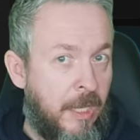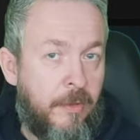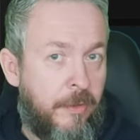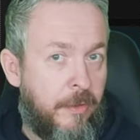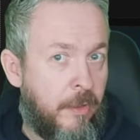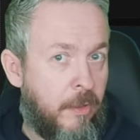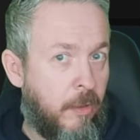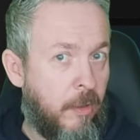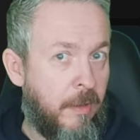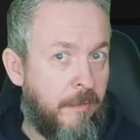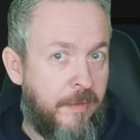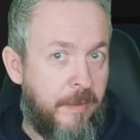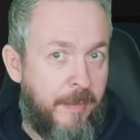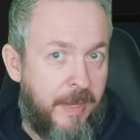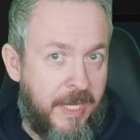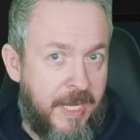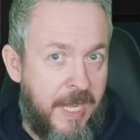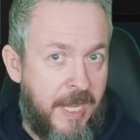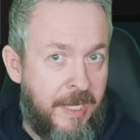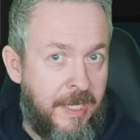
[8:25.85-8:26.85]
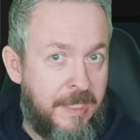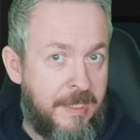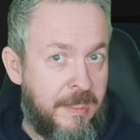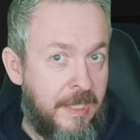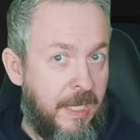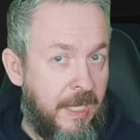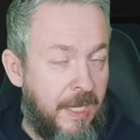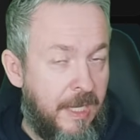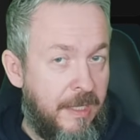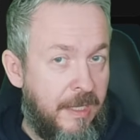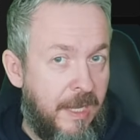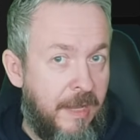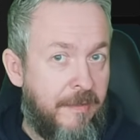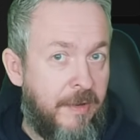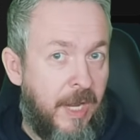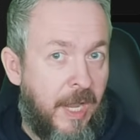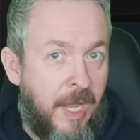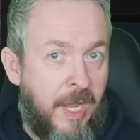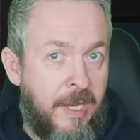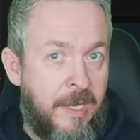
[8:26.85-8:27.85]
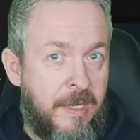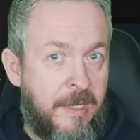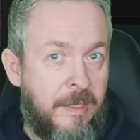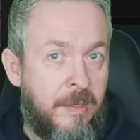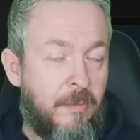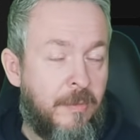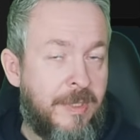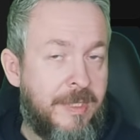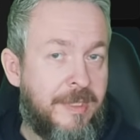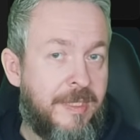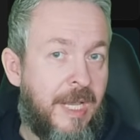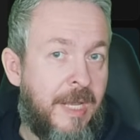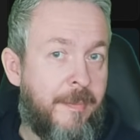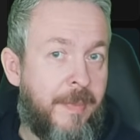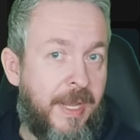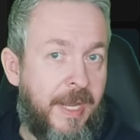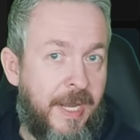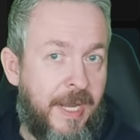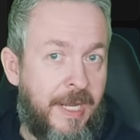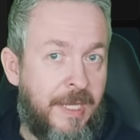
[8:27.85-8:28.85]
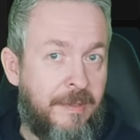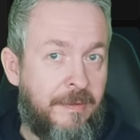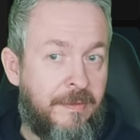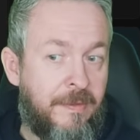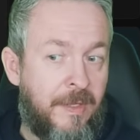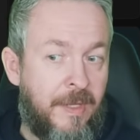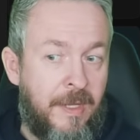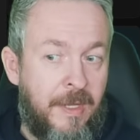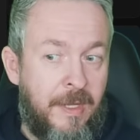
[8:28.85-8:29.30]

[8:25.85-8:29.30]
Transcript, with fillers: the whole of the mechanics and every icon was done by hand,